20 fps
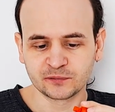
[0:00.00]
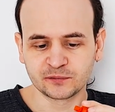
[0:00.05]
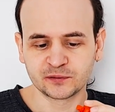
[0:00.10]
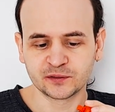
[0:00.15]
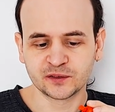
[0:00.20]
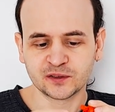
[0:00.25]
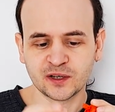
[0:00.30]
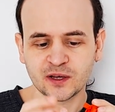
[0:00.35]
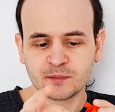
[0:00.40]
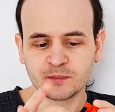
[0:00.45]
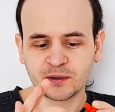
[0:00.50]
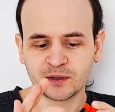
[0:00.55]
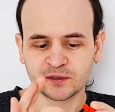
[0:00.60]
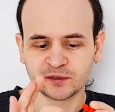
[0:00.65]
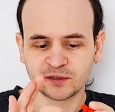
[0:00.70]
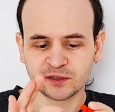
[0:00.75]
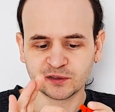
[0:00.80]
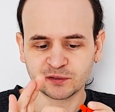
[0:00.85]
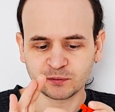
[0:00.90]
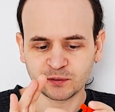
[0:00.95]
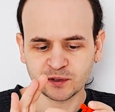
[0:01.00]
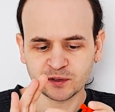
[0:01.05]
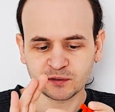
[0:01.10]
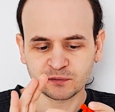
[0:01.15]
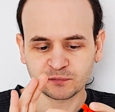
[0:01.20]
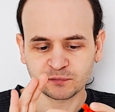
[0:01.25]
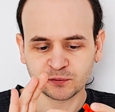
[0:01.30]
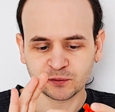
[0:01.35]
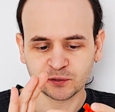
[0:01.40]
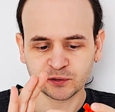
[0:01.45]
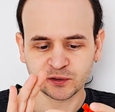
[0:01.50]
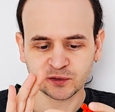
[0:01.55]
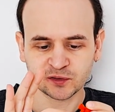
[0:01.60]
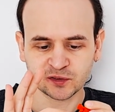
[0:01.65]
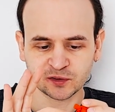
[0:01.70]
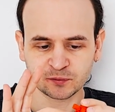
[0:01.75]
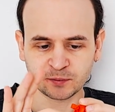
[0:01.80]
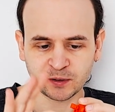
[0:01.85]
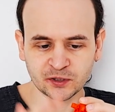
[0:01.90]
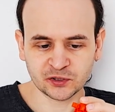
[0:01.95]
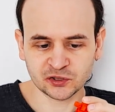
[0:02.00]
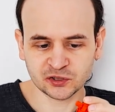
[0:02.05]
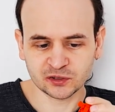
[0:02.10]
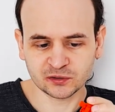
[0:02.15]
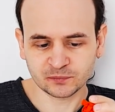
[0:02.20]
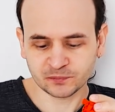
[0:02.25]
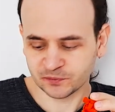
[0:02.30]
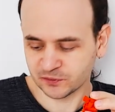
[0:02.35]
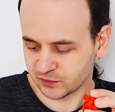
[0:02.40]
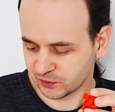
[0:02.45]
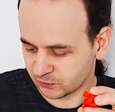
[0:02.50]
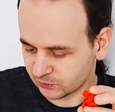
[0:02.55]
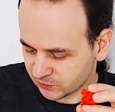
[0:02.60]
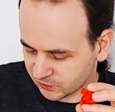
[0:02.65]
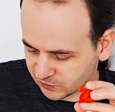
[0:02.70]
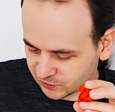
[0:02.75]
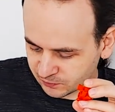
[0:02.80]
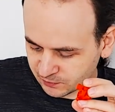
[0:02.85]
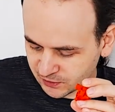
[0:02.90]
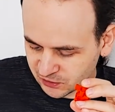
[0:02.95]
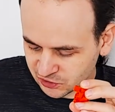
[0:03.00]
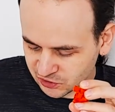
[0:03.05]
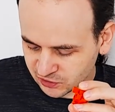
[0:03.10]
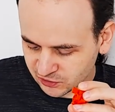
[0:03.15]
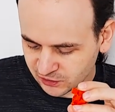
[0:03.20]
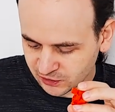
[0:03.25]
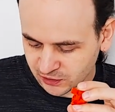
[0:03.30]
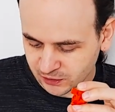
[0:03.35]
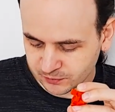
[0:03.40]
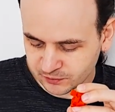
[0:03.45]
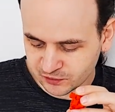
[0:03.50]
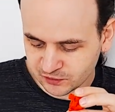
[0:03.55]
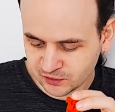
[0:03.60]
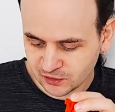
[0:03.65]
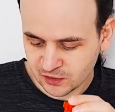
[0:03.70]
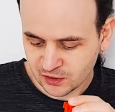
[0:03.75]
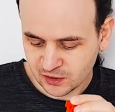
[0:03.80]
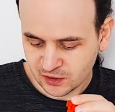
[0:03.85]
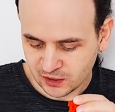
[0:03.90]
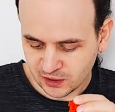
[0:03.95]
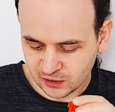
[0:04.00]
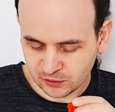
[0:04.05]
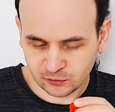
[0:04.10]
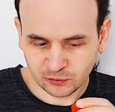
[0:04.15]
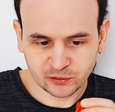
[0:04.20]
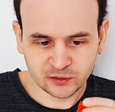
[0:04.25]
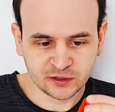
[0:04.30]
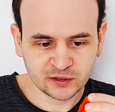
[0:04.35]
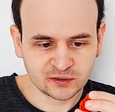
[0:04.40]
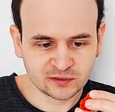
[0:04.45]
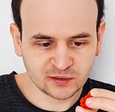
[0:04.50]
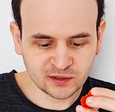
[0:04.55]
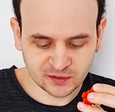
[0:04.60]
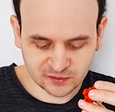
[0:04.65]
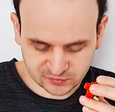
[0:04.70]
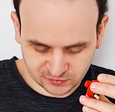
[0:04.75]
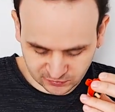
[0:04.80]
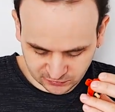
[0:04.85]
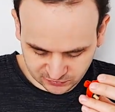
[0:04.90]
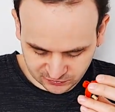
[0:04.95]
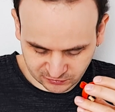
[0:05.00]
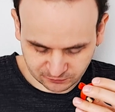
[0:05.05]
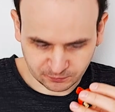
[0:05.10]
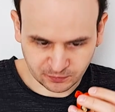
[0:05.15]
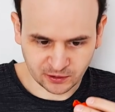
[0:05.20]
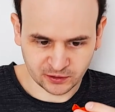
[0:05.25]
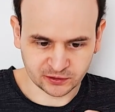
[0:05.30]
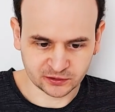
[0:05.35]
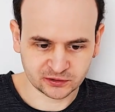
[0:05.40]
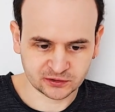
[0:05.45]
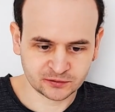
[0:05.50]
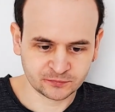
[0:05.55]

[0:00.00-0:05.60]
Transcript: same as this one for the suspension, so the suspension arms are only 3 studs apart.